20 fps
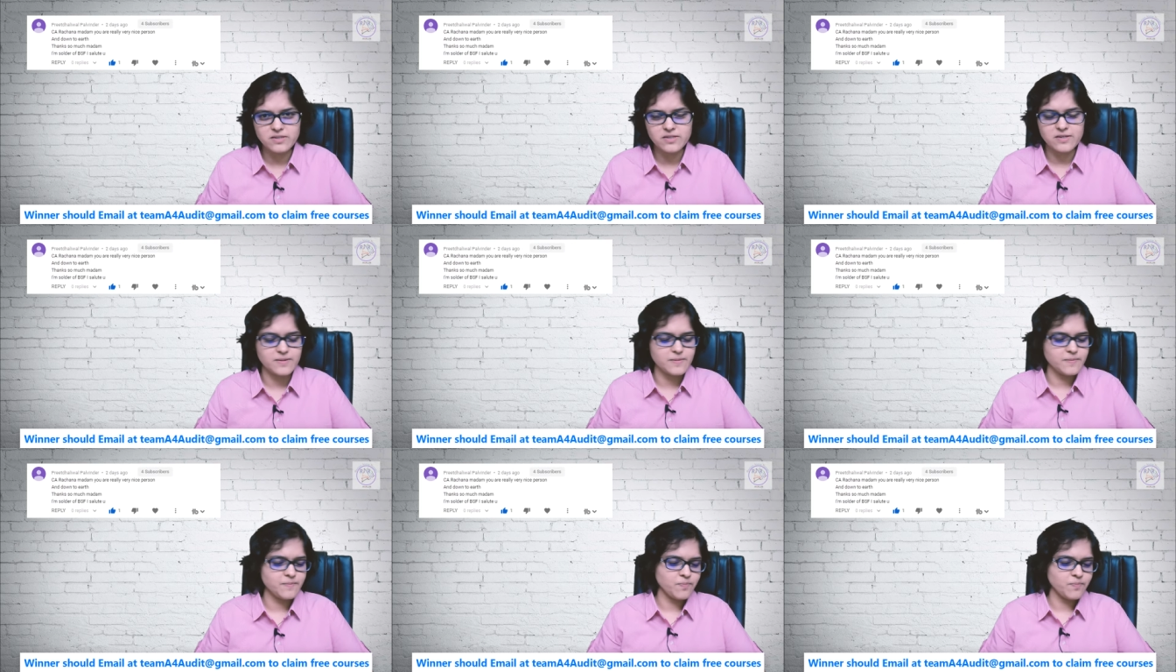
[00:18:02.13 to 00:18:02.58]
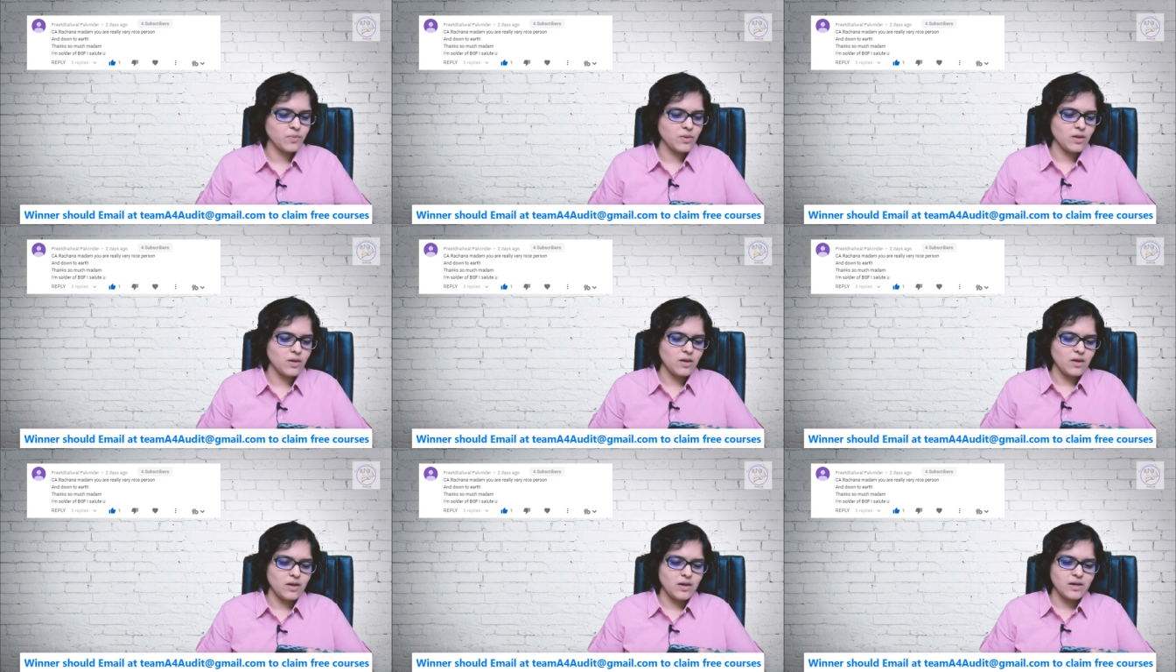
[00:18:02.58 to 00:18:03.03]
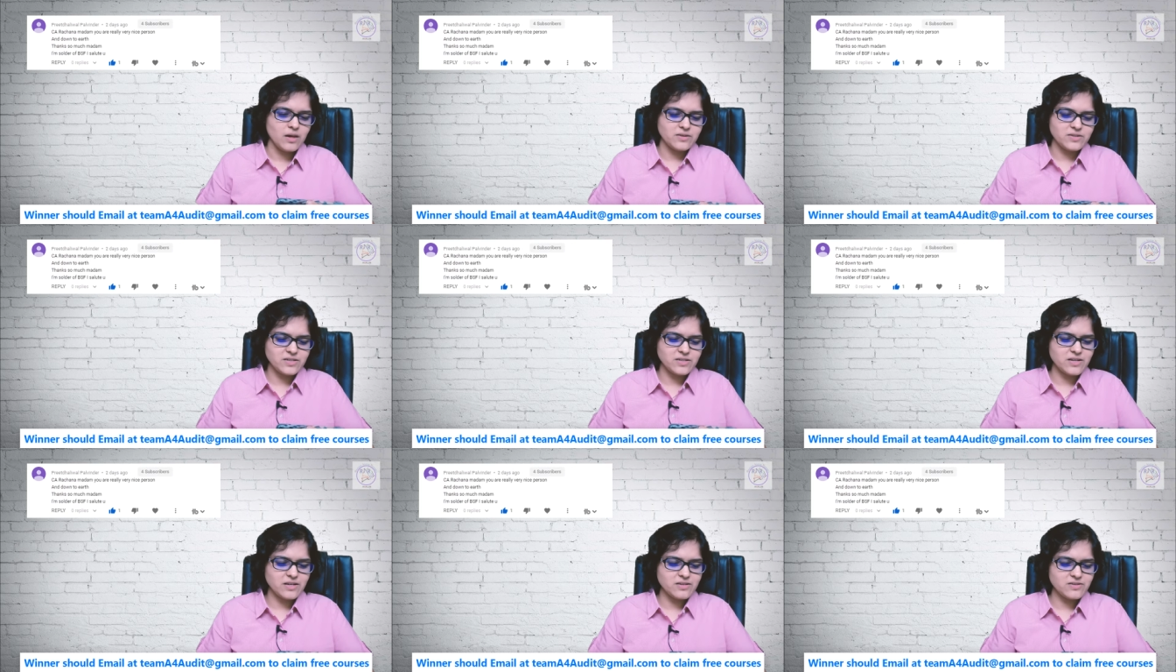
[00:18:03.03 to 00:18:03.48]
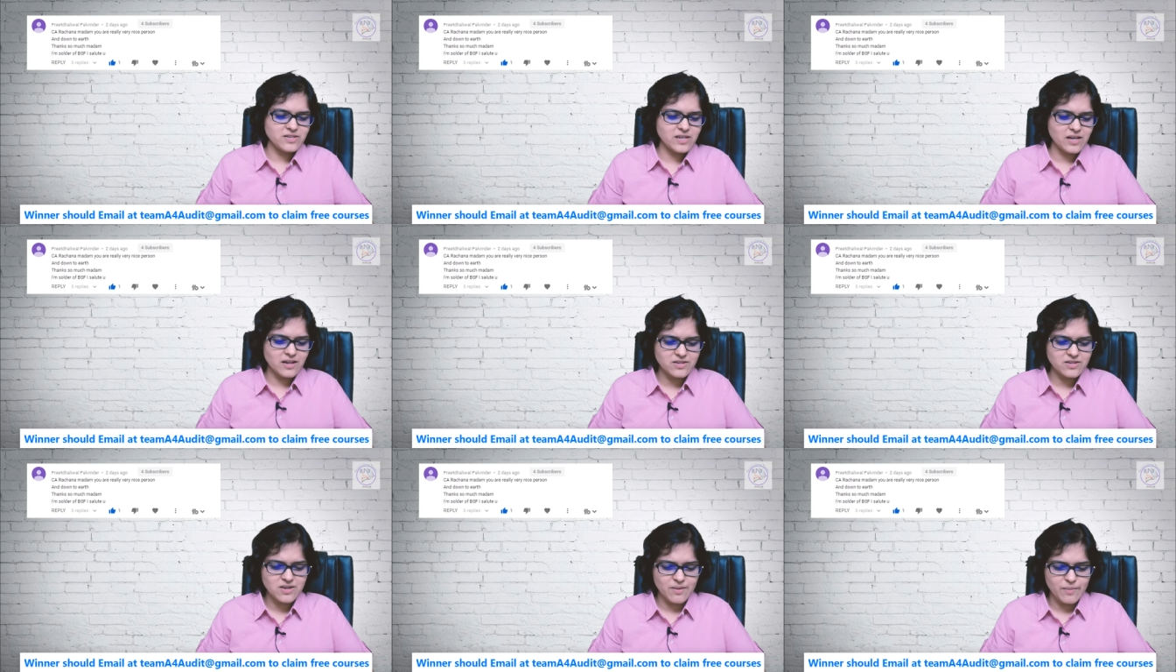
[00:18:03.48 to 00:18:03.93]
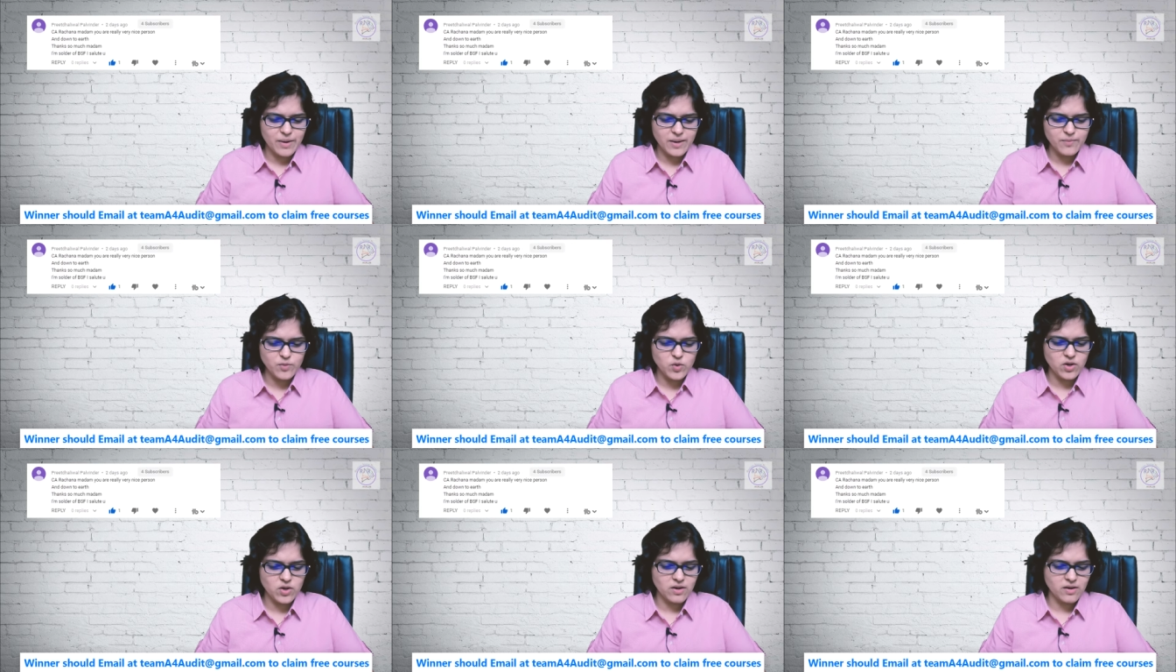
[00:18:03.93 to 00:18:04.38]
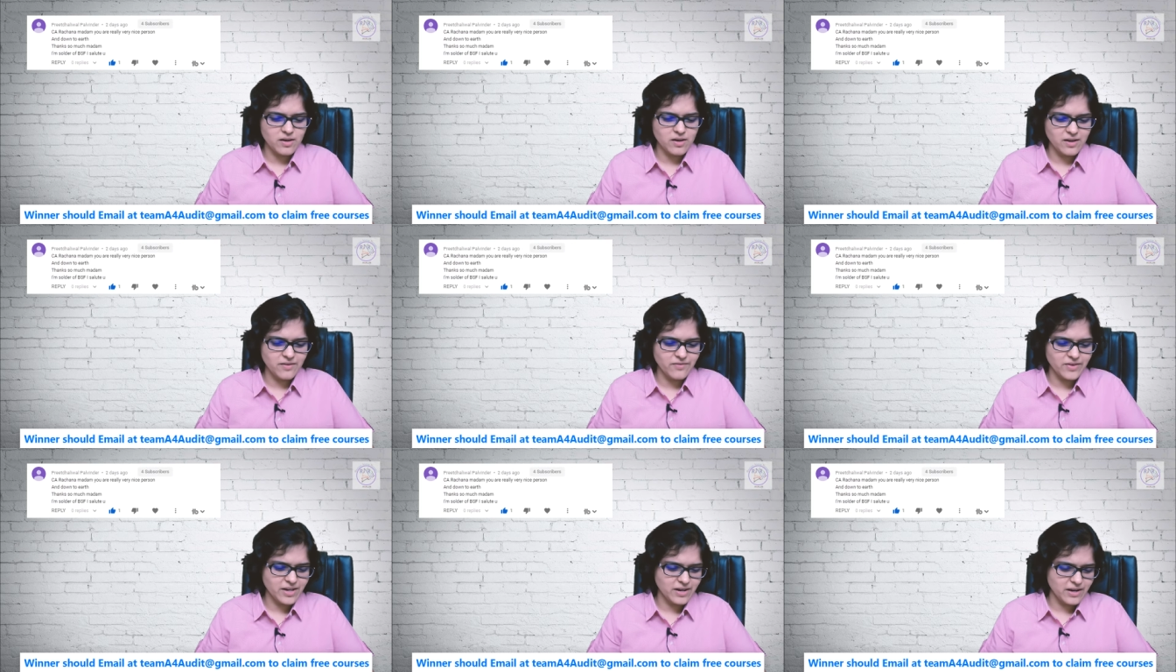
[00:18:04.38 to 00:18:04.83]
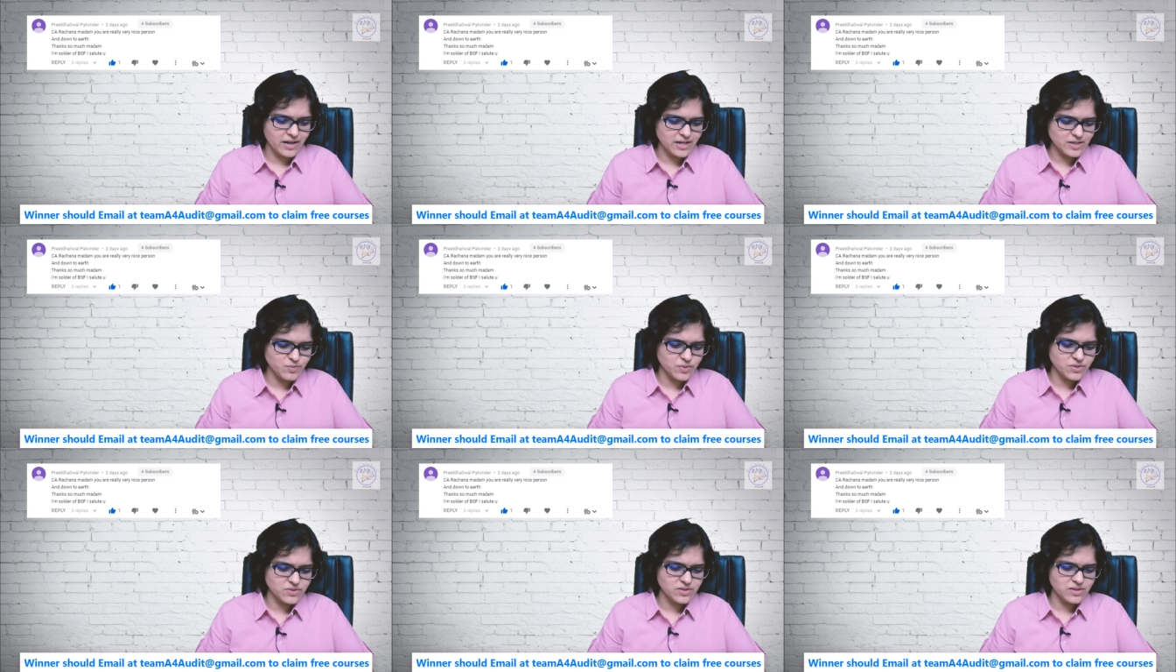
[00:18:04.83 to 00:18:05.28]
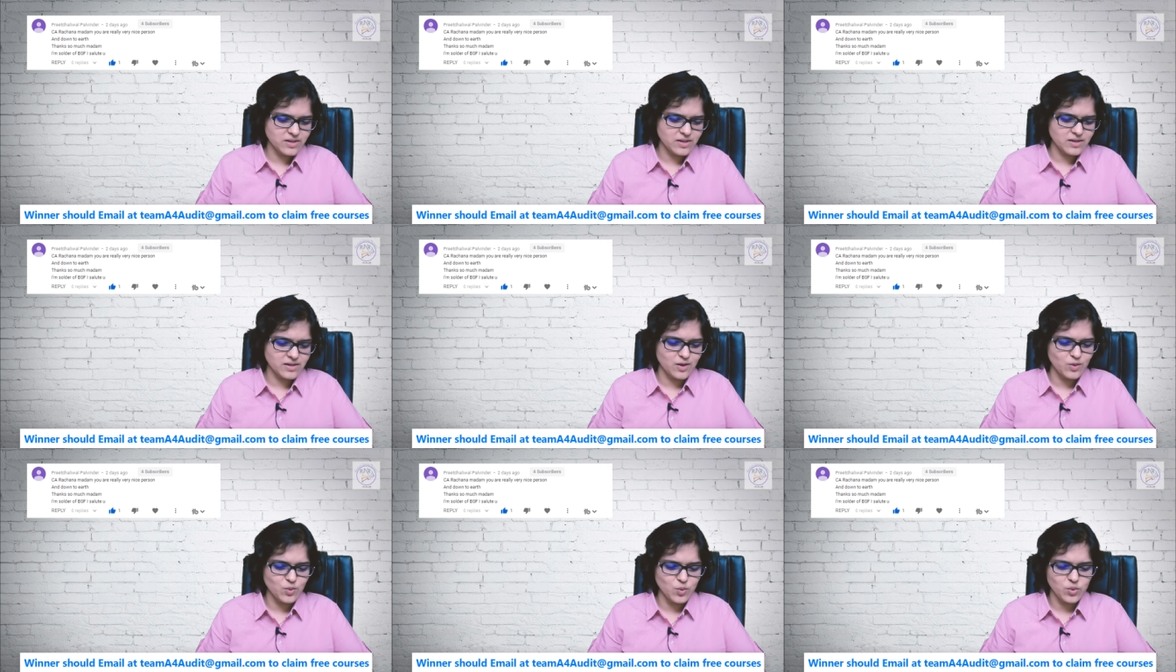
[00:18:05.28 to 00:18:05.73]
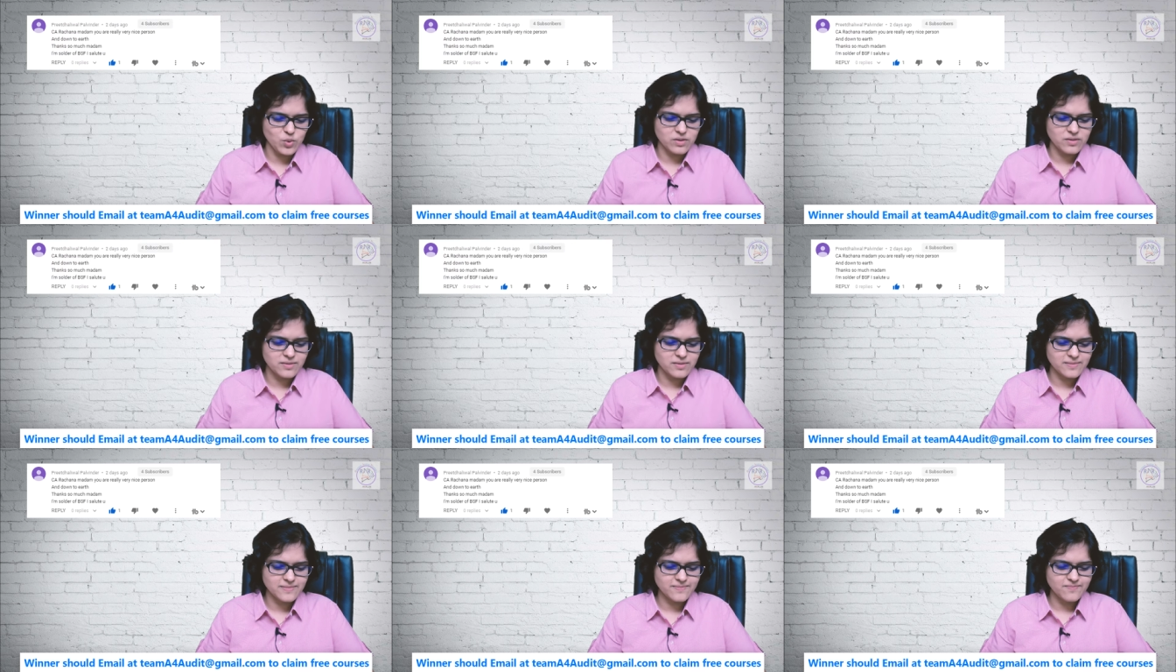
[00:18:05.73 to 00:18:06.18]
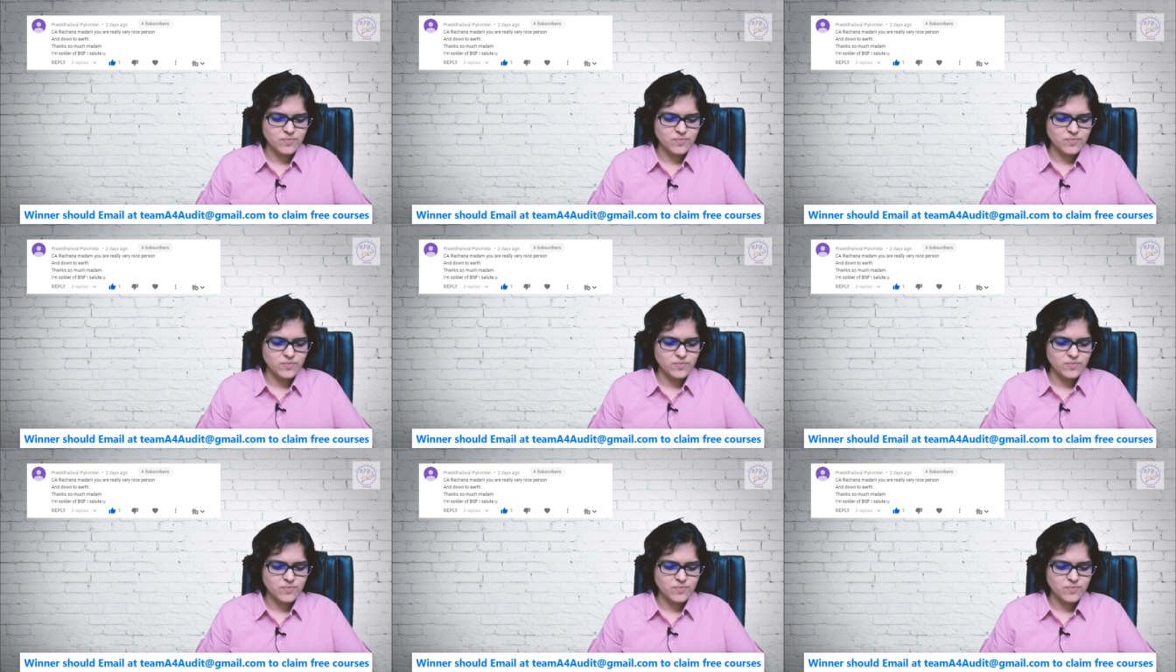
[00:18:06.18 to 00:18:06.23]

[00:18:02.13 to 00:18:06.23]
he says that C A Rachana madam, you are a really very nice person and down to earth.